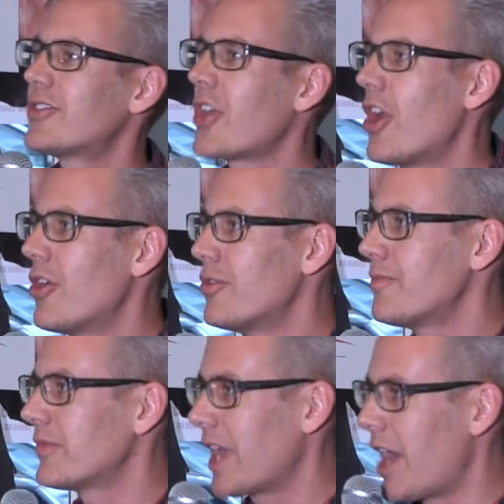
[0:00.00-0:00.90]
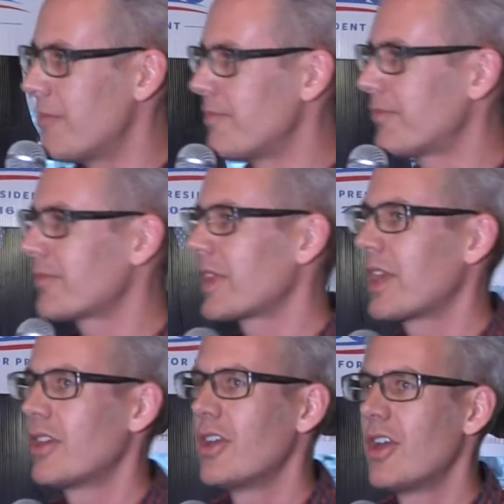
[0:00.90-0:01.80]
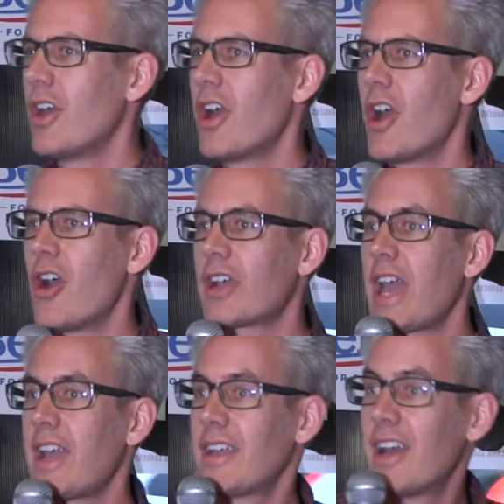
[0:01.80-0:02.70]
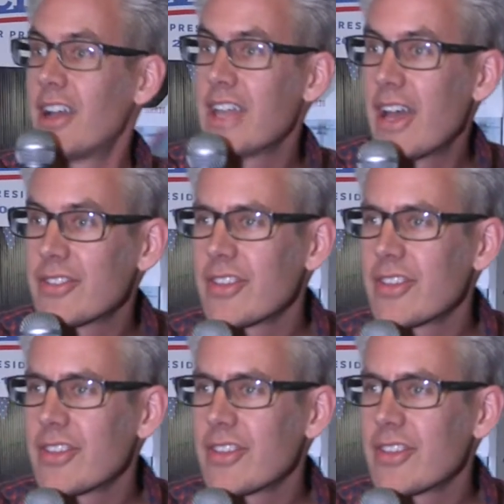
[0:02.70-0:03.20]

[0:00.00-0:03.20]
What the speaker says: So, yeah. Okay, yeah.